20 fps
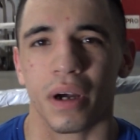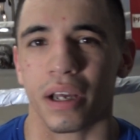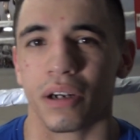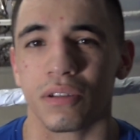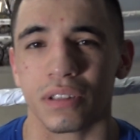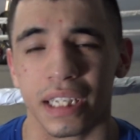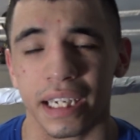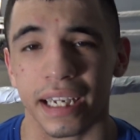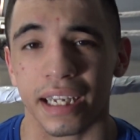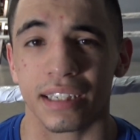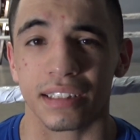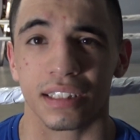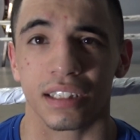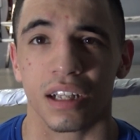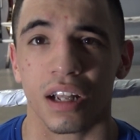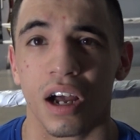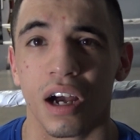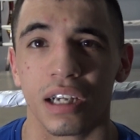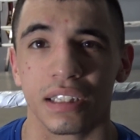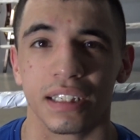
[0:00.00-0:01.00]
I don't take it as a
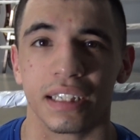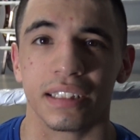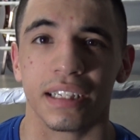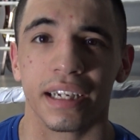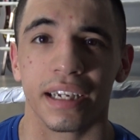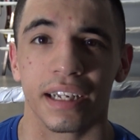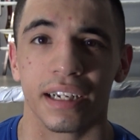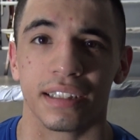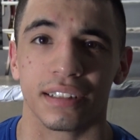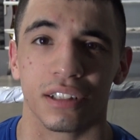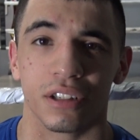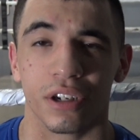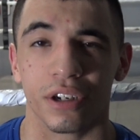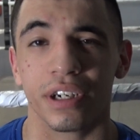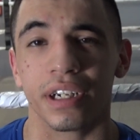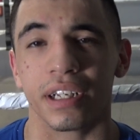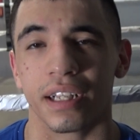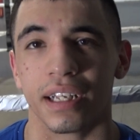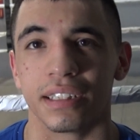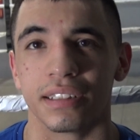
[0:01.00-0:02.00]
loss, I take it as a
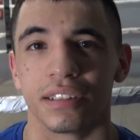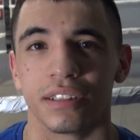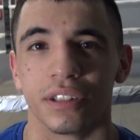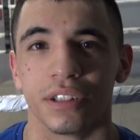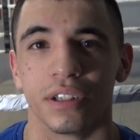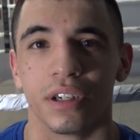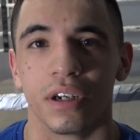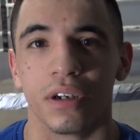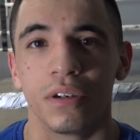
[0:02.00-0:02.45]
learning lesson,